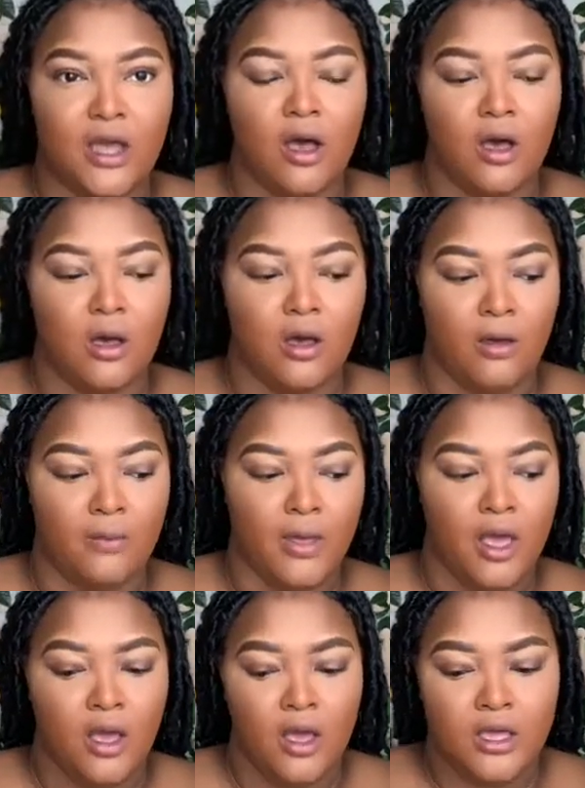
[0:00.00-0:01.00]

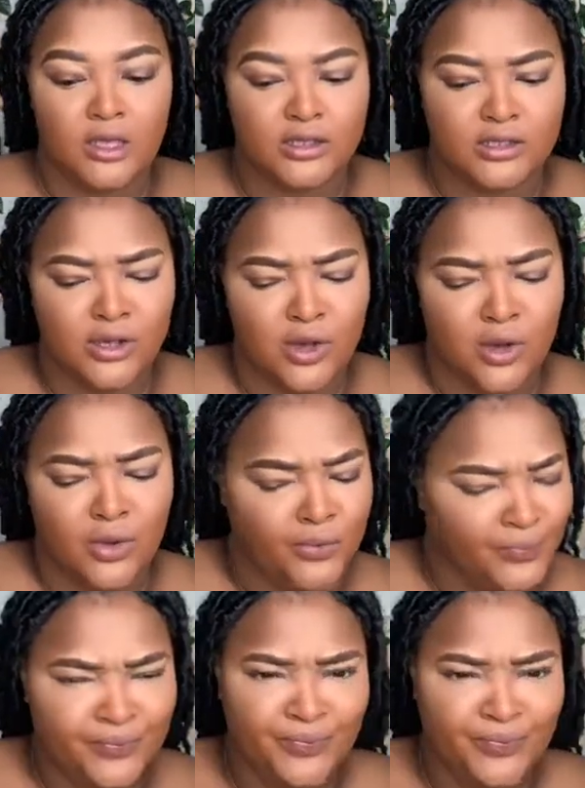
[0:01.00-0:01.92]
So